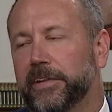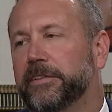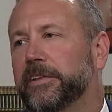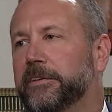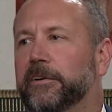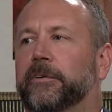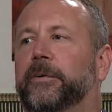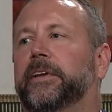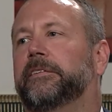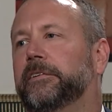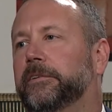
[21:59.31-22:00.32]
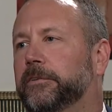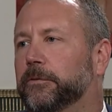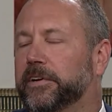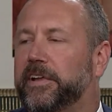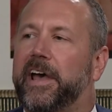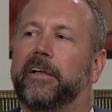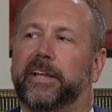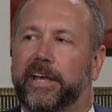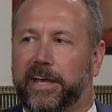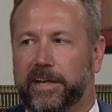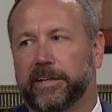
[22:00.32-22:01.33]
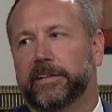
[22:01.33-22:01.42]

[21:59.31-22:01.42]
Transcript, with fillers: and then they're going to retaliate,